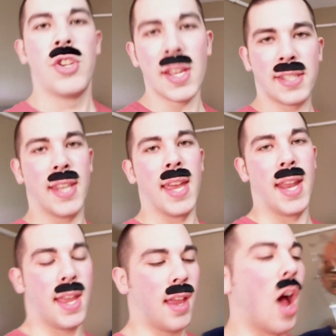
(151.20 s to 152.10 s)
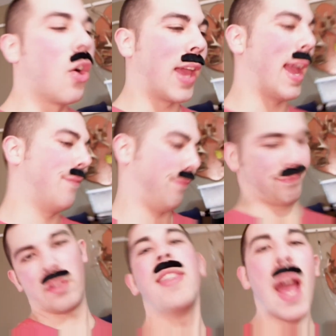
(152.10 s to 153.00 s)
Just kidding. Okay,
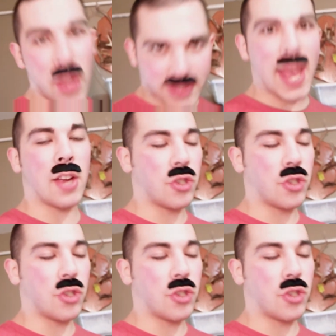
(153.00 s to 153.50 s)
now let's